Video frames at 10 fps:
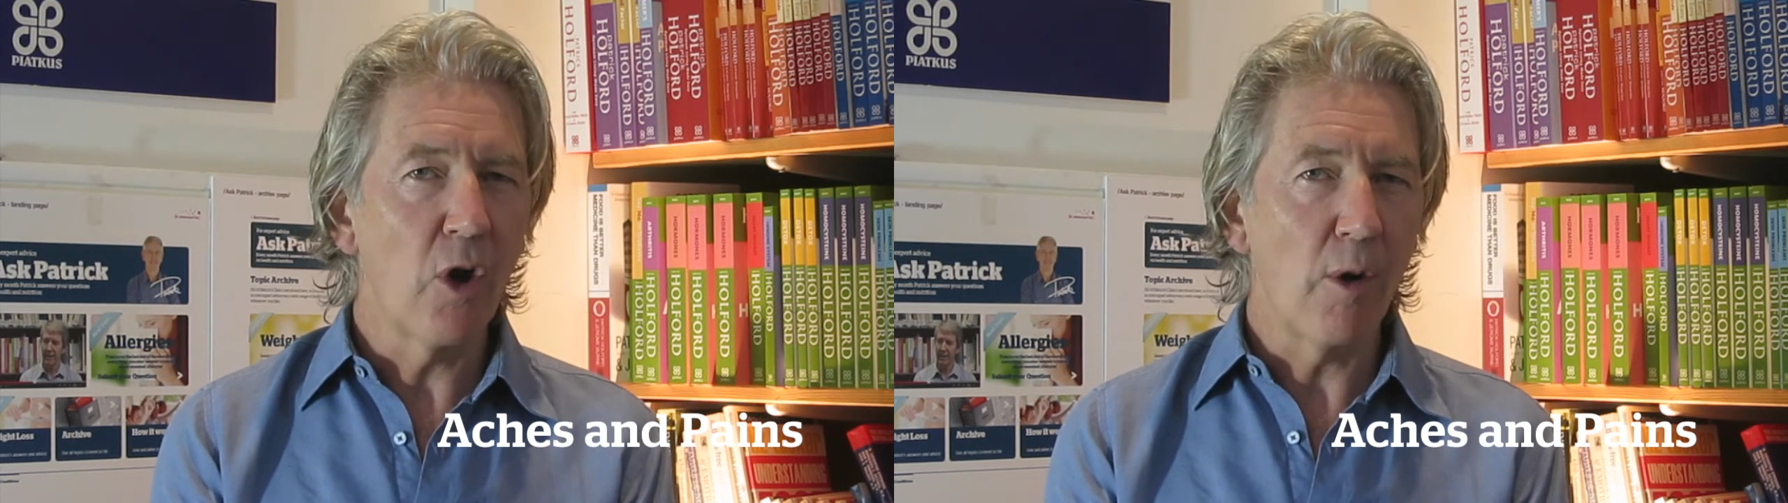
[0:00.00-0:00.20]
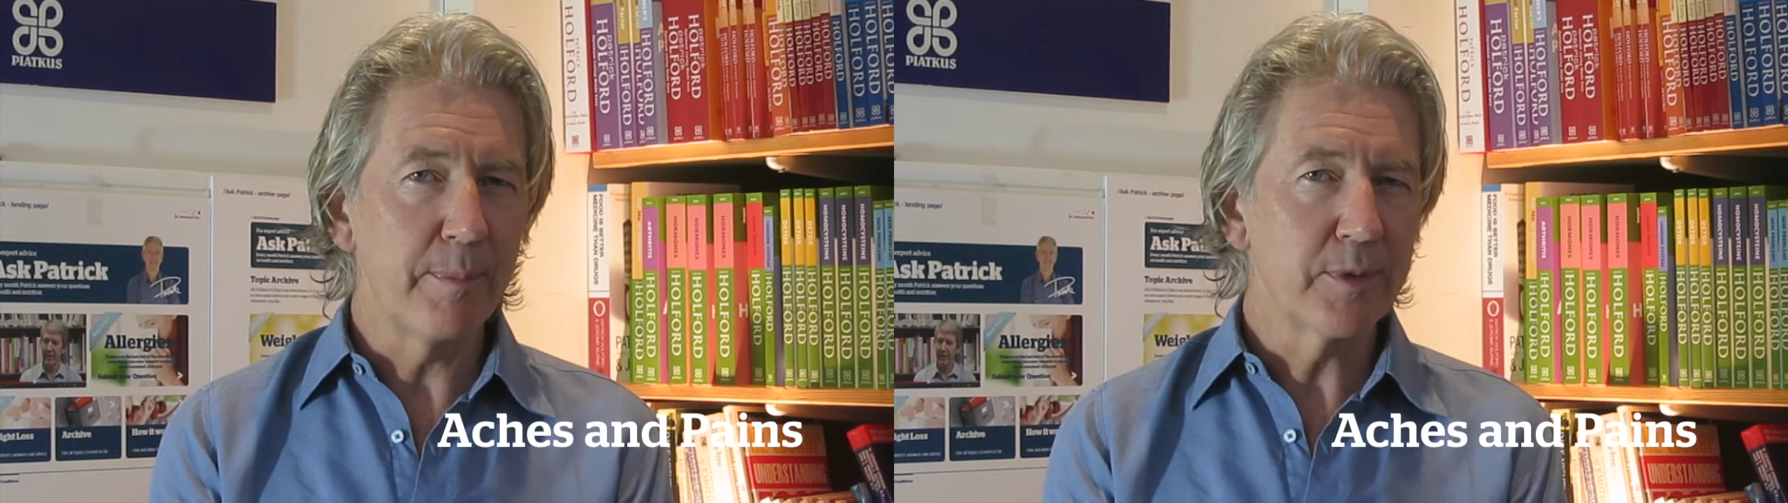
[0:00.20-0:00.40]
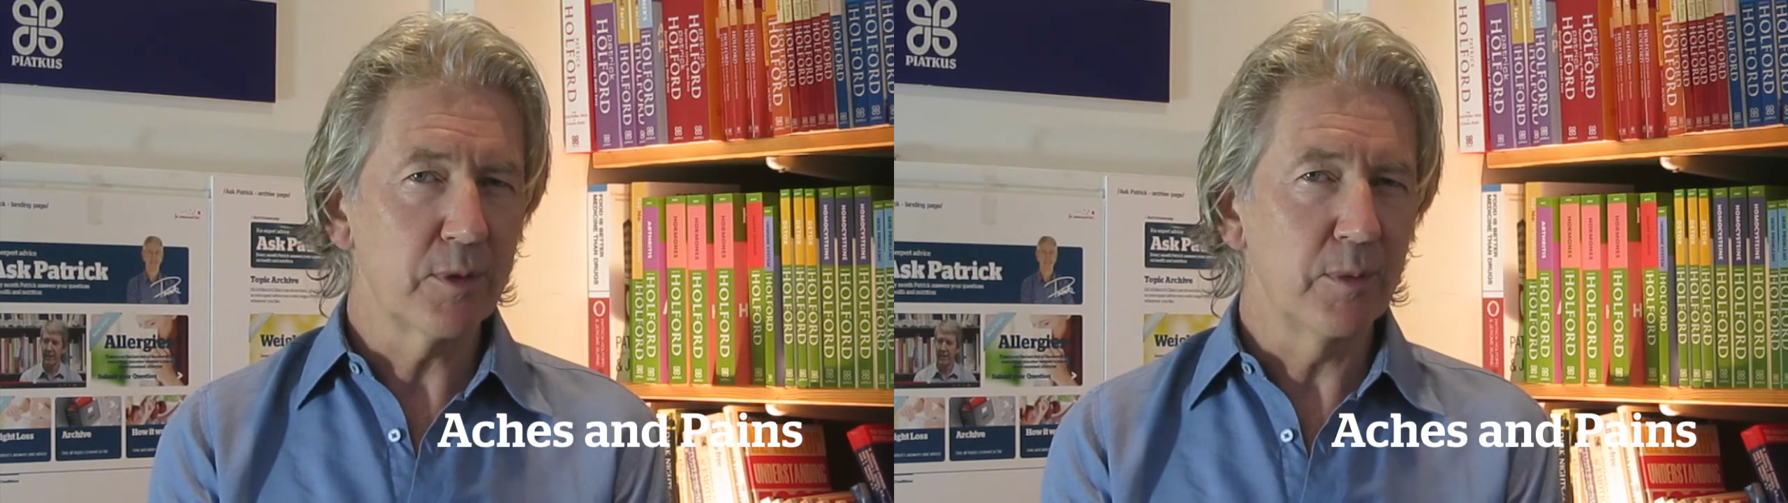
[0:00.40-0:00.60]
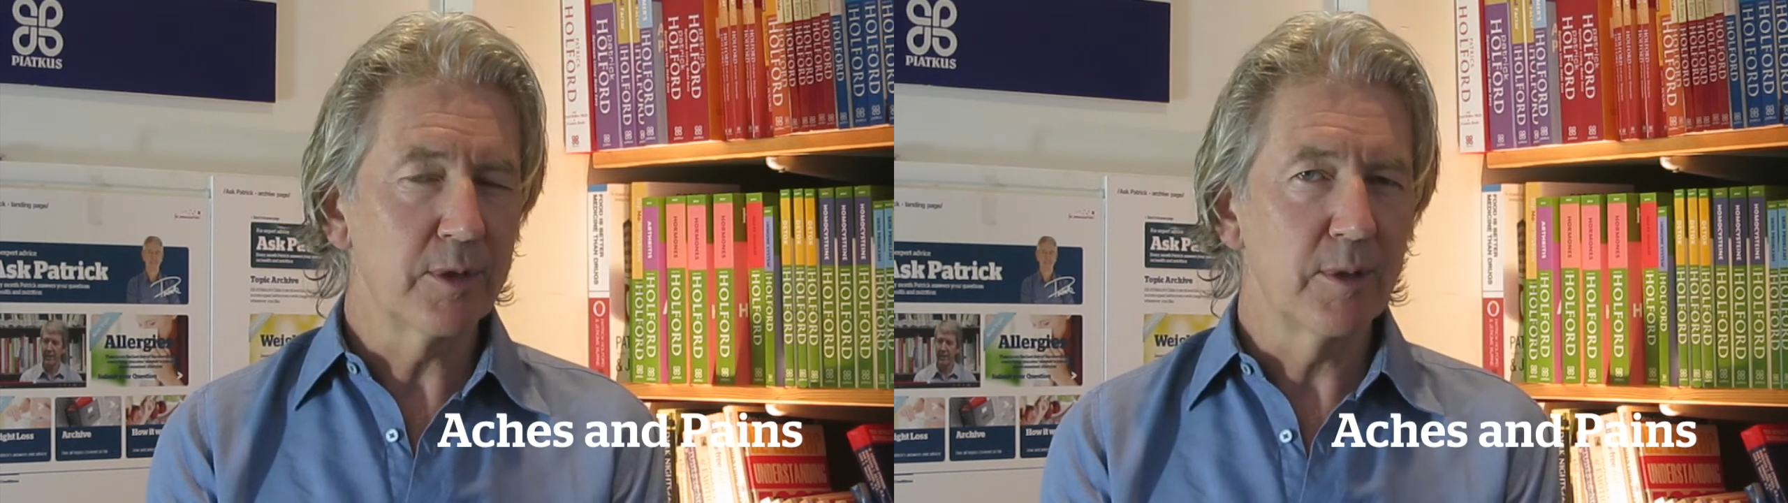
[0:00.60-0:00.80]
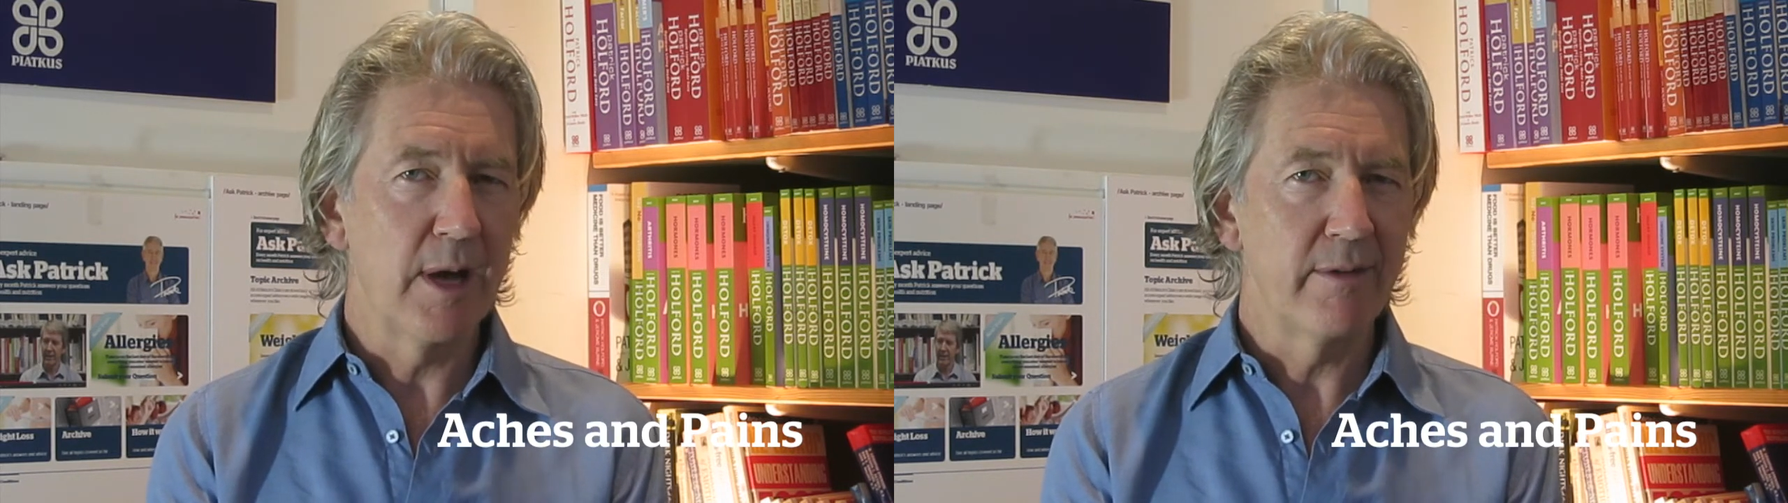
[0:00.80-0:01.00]
Hops
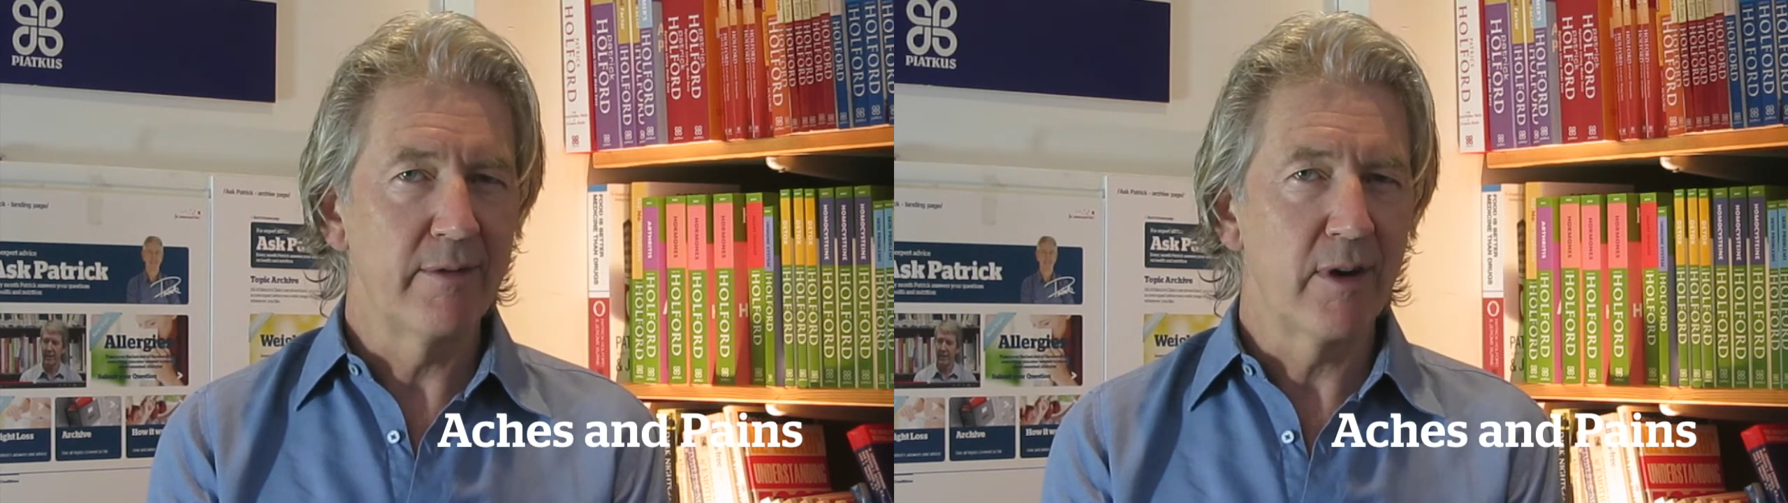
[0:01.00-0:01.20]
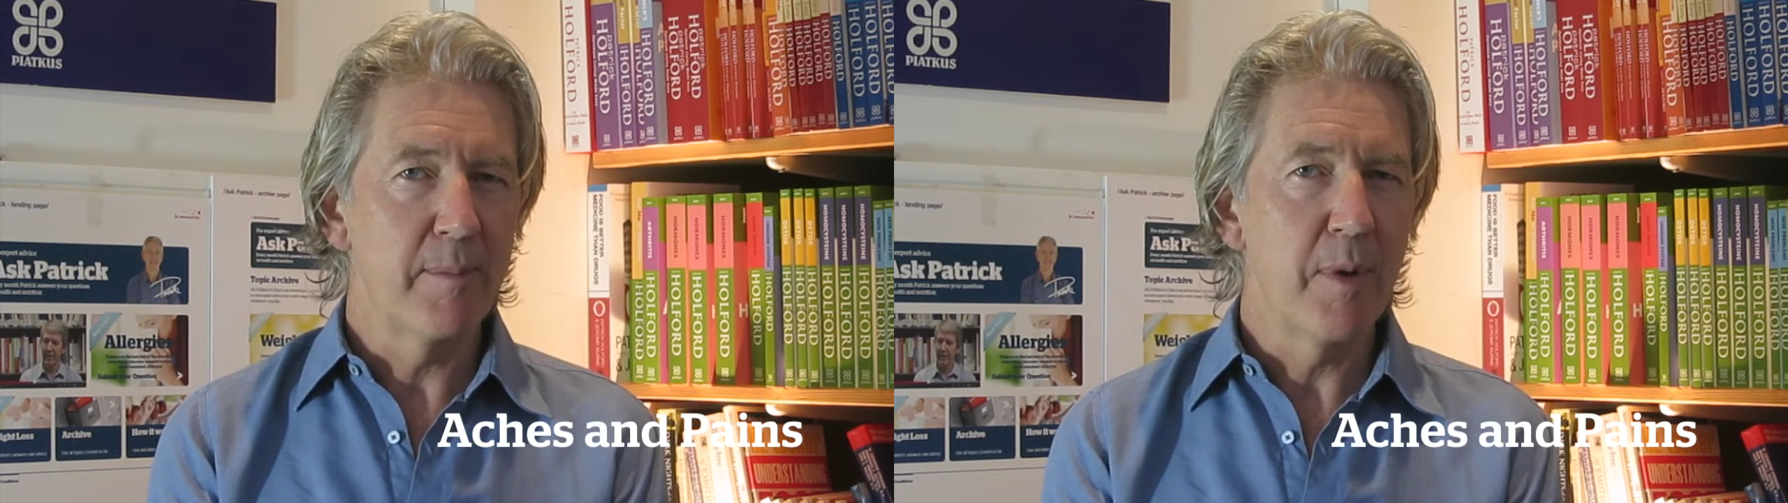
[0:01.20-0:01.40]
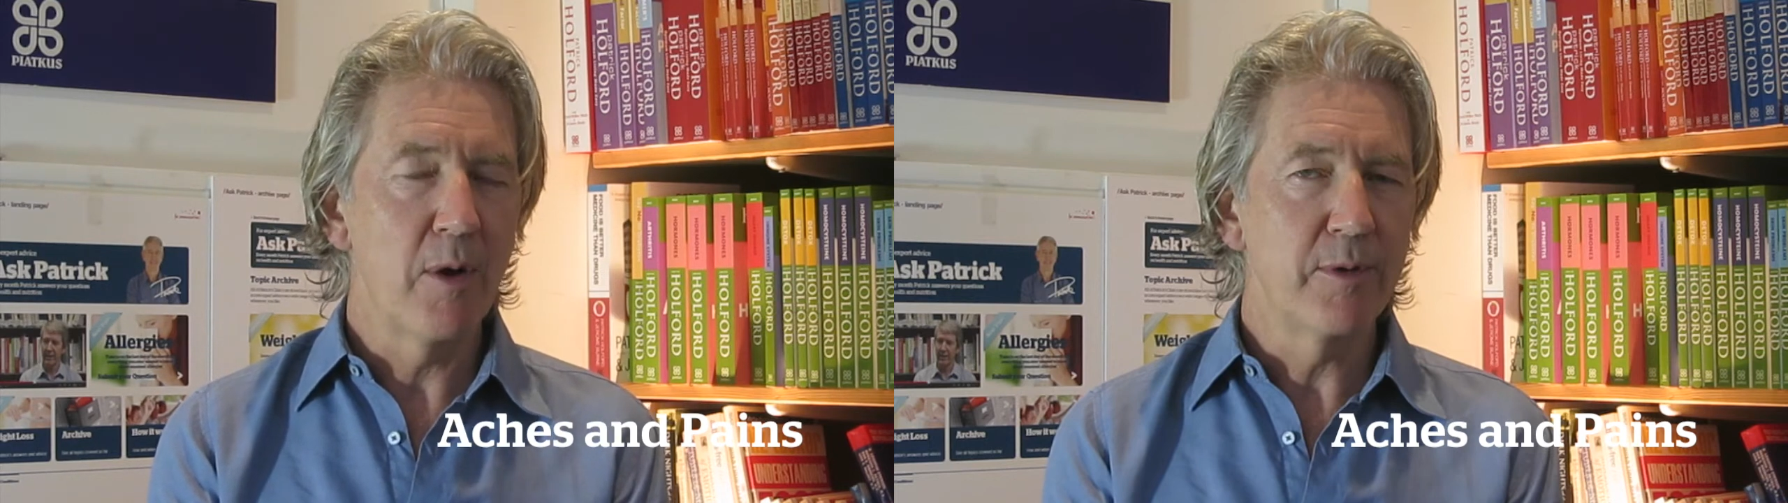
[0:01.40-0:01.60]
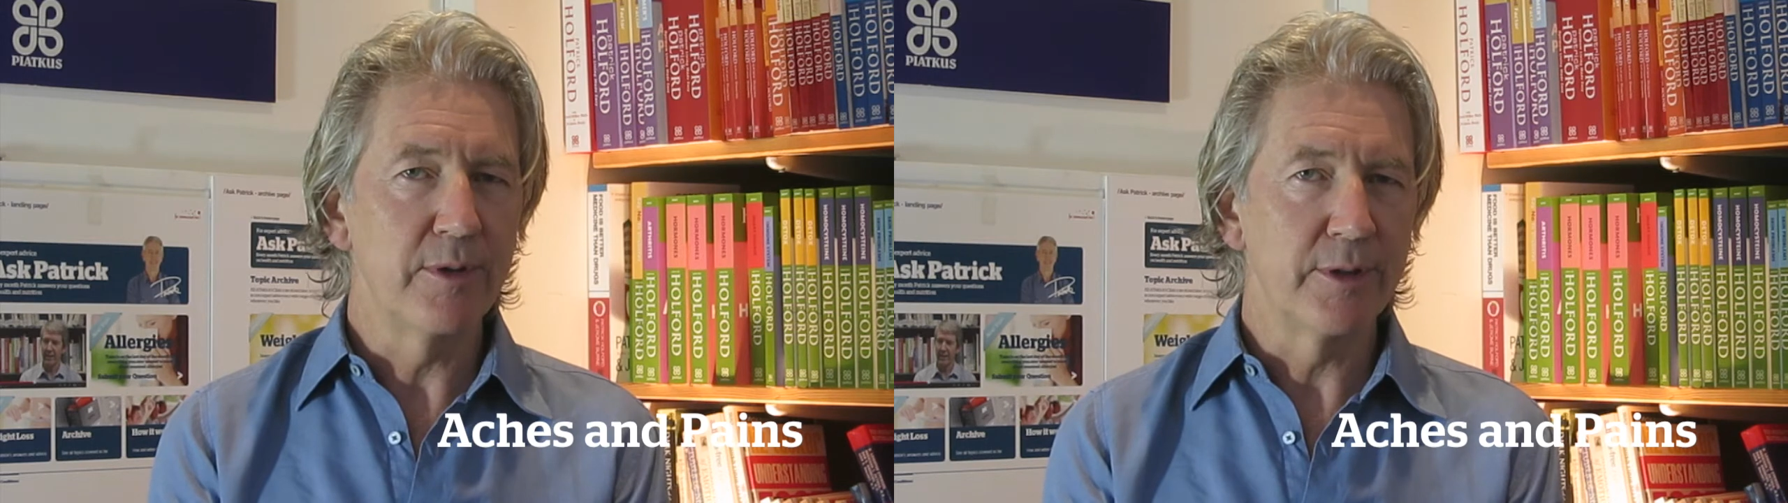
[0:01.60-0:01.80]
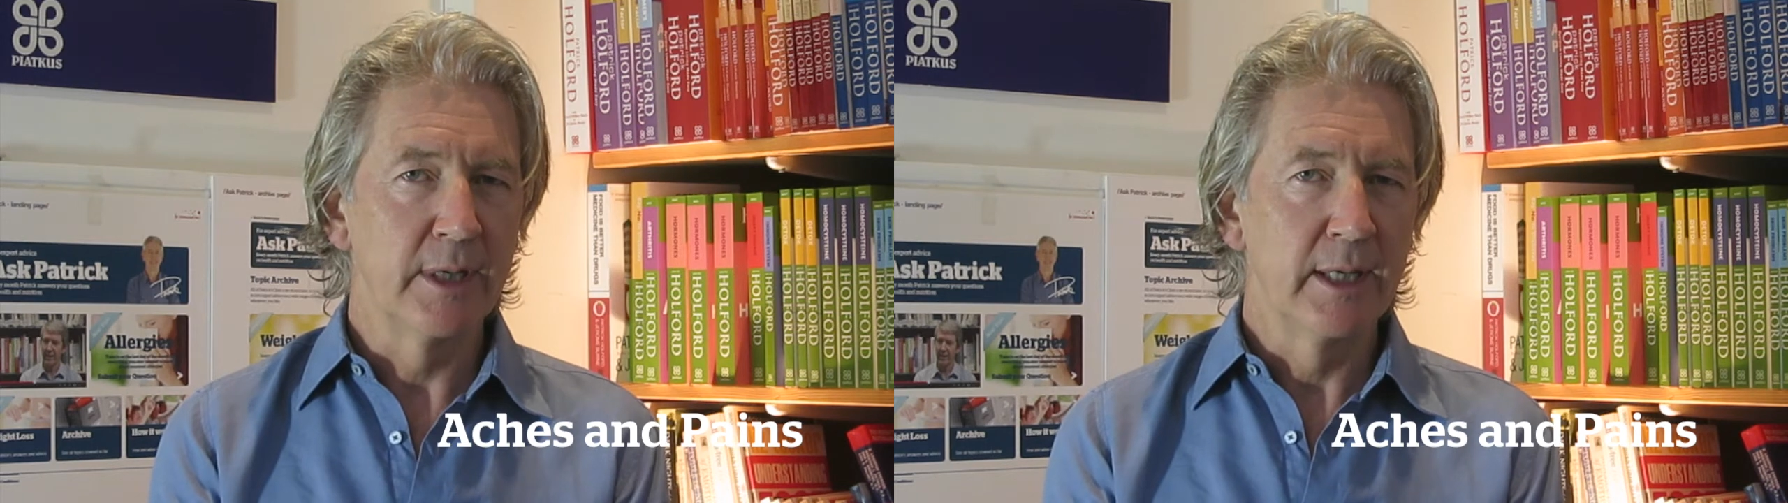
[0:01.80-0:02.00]
also have a very
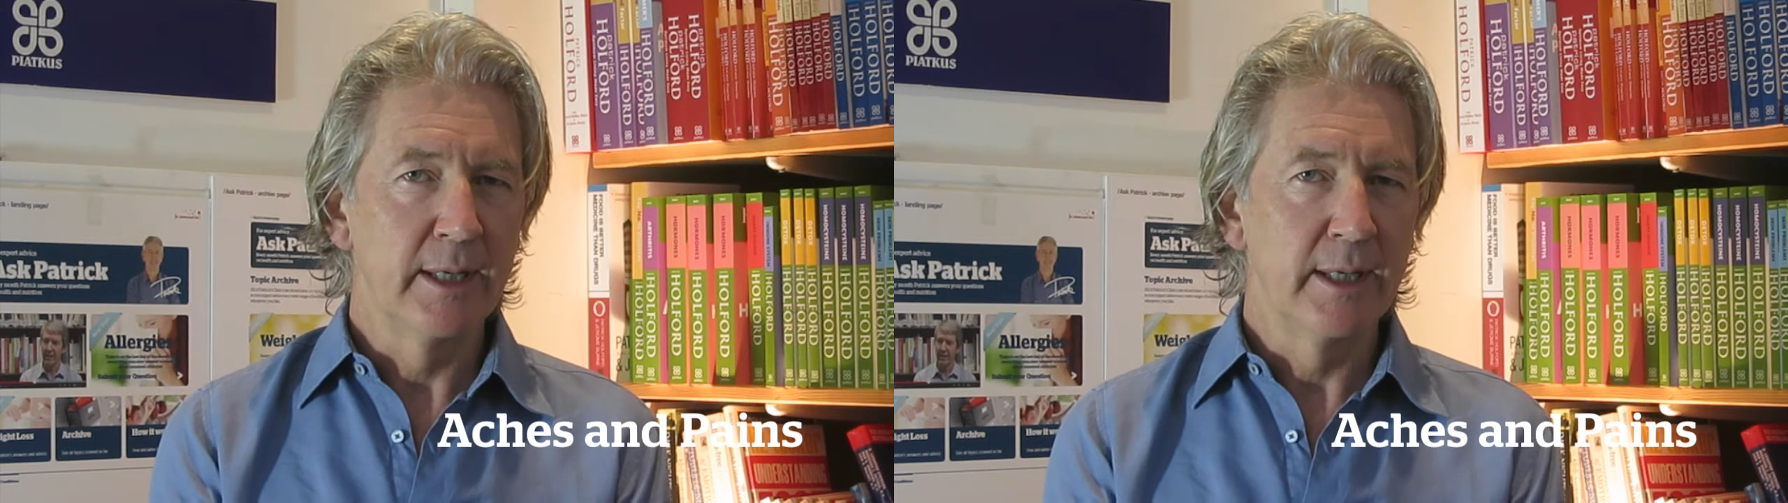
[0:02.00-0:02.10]
potent